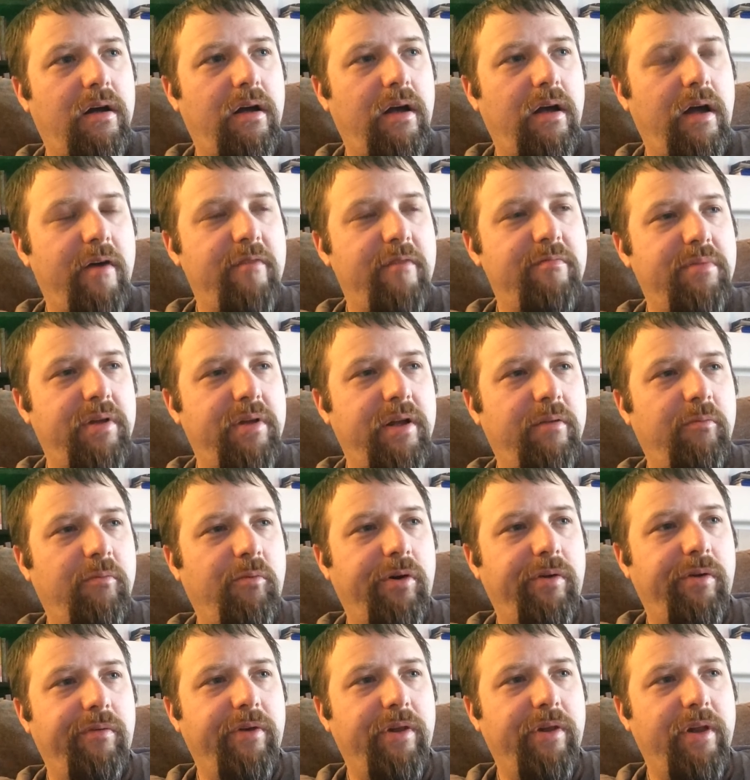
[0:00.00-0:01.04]
have been in
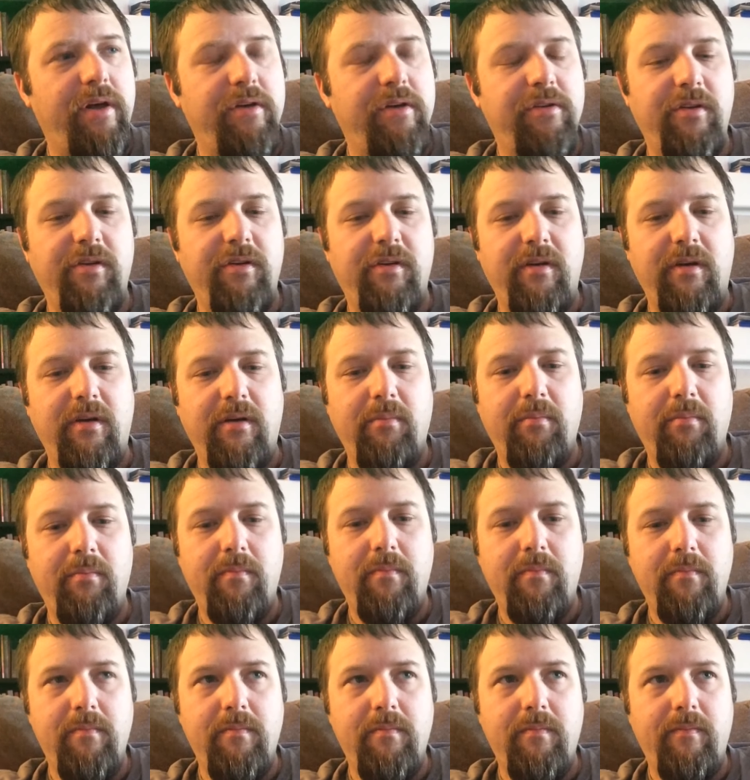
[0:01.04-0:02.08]
one relationship
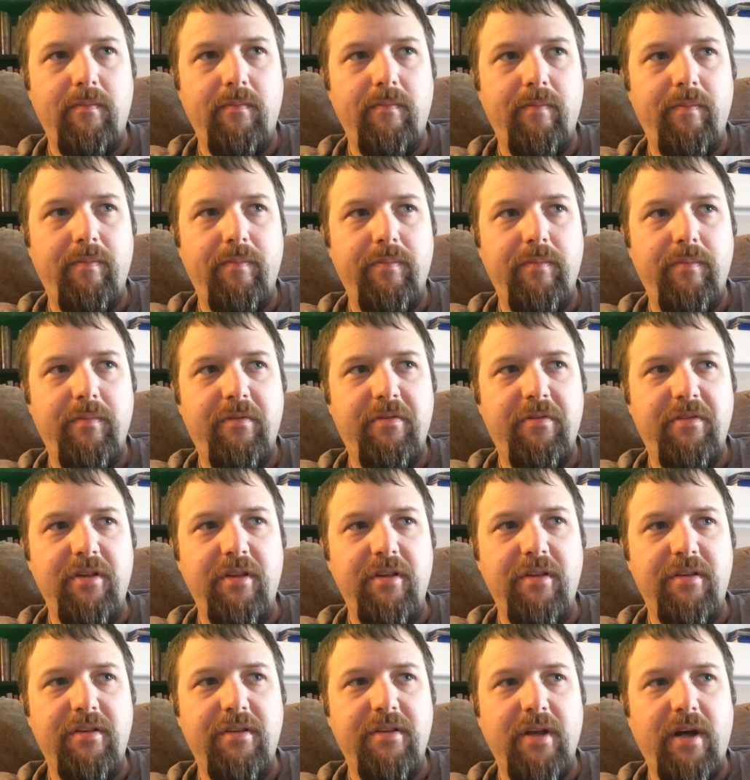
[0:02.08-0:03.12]

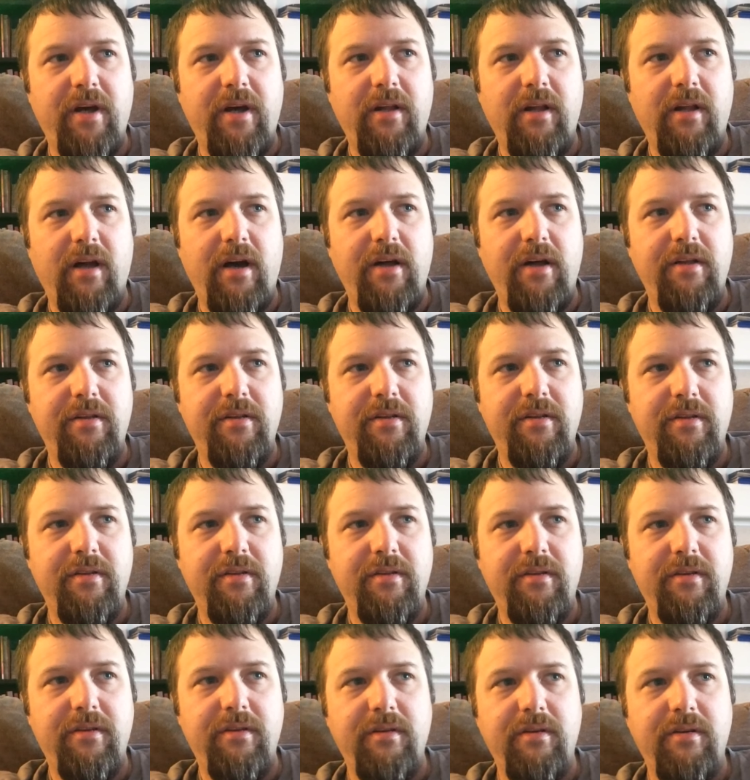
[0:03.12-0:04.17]
since I last,
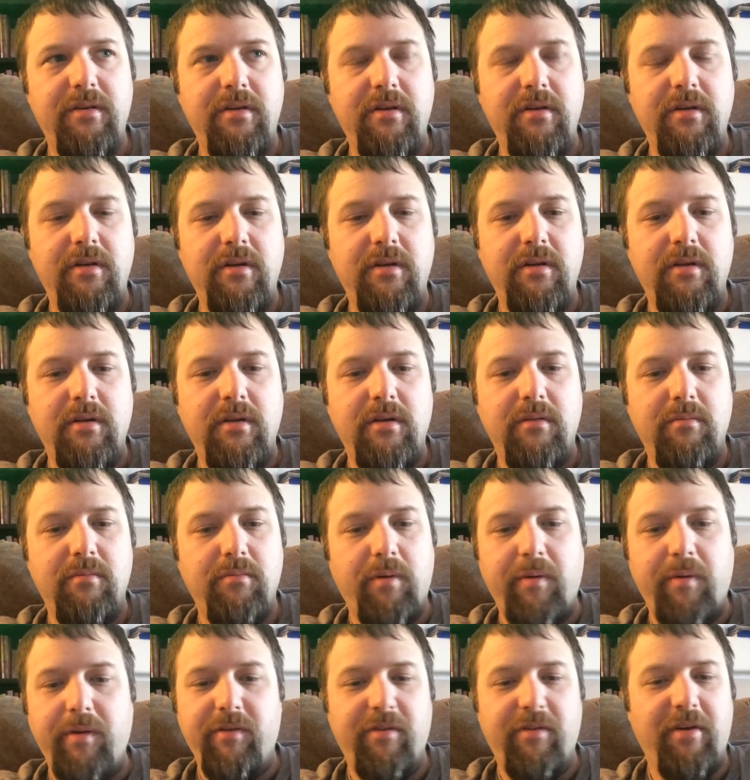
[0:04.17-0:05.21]

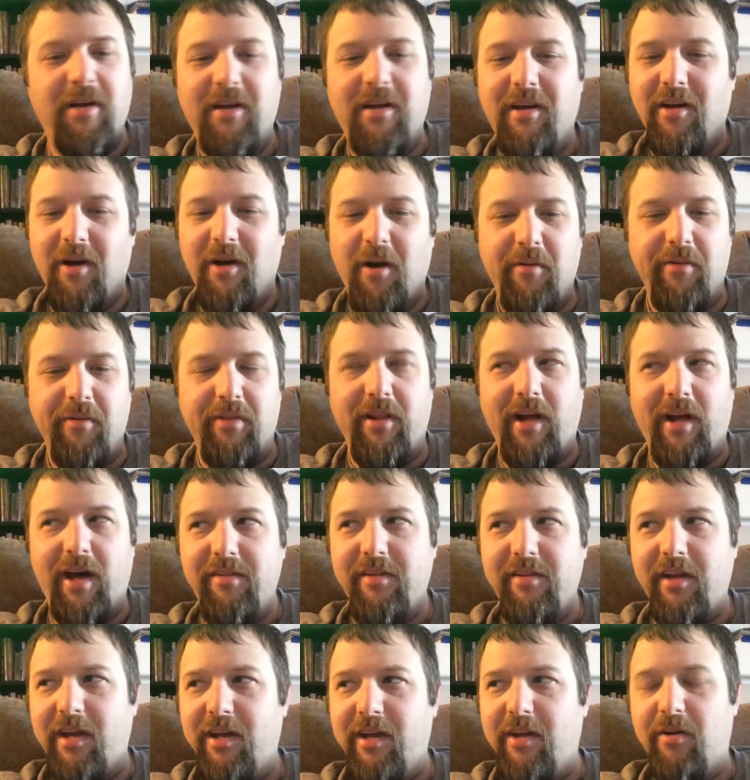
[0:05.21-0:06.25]
probably just over the
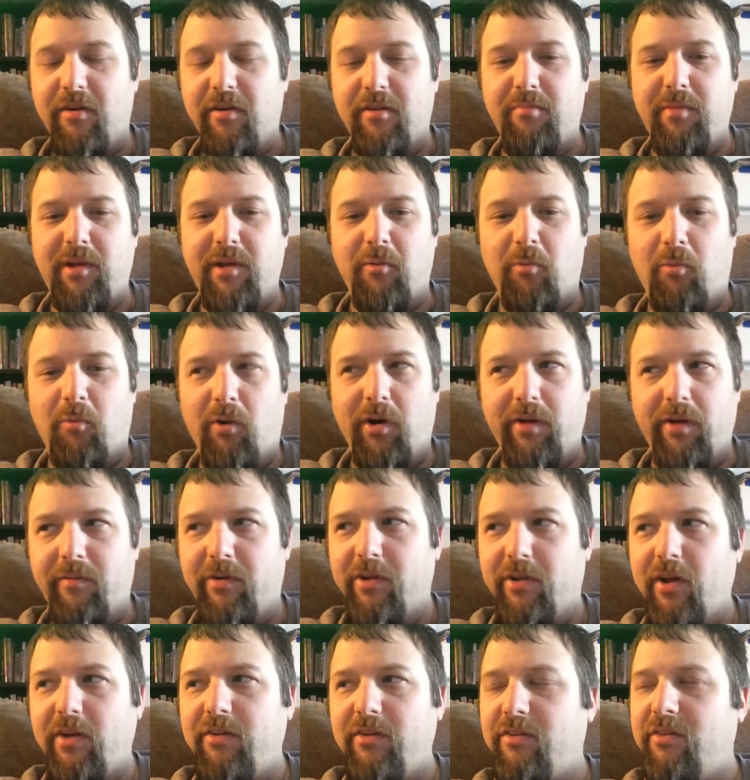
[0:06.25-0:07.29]
last 8 years. Been in one
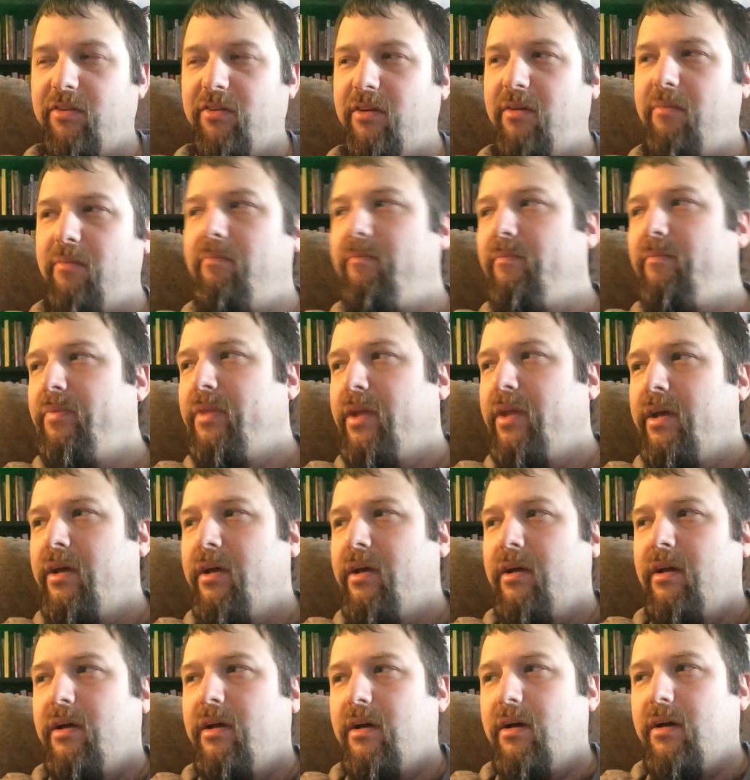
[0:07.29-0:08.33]
relationship
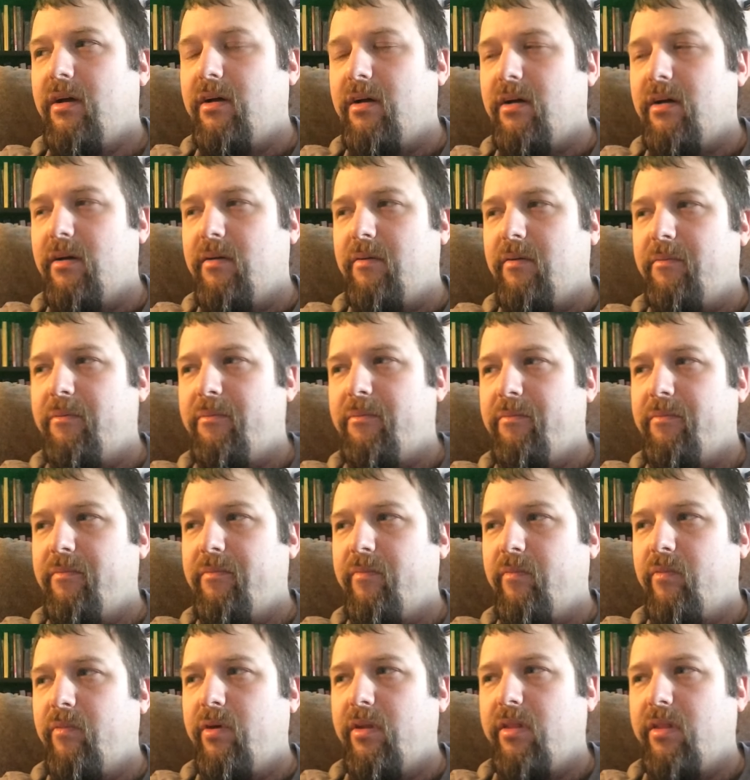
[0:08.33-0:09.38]
uh,
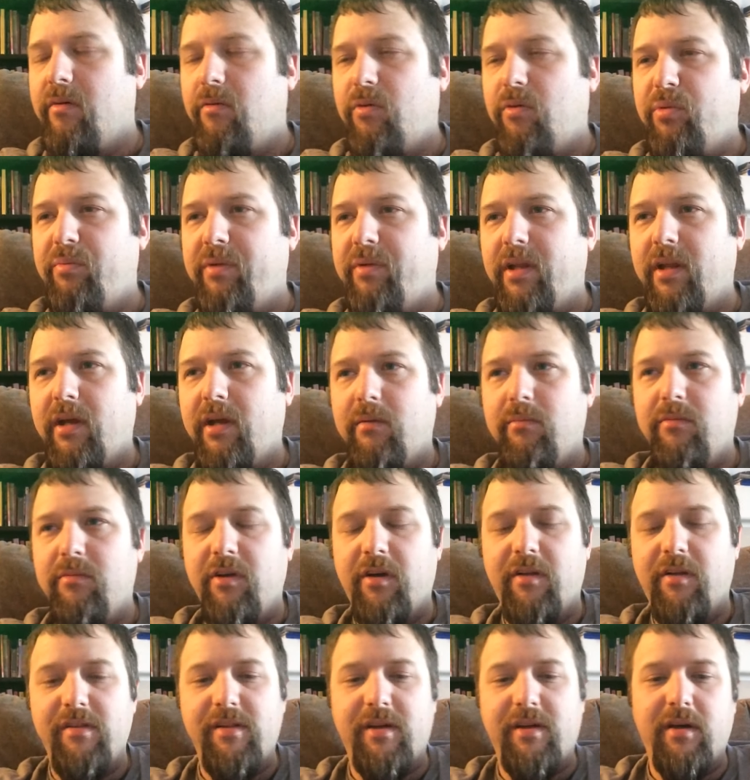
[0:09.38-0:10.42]
with a woman named
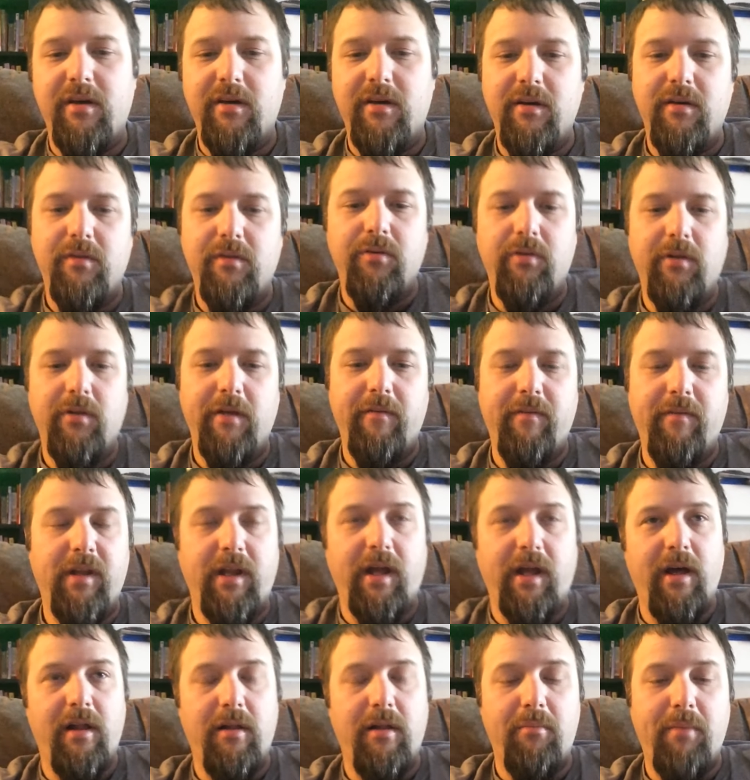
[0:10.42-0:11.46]
Jessica who lives in
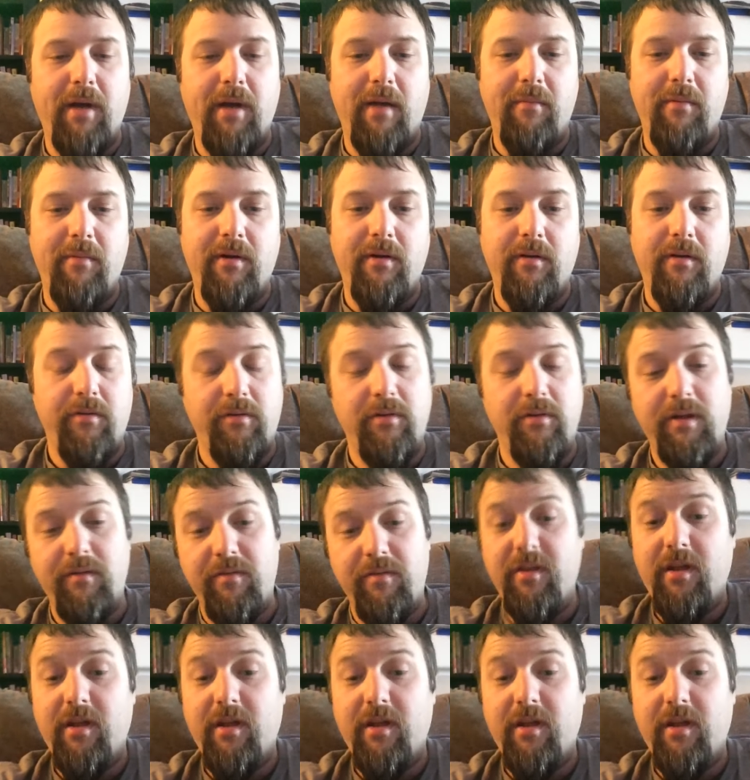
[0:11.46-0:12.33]
Alabama, and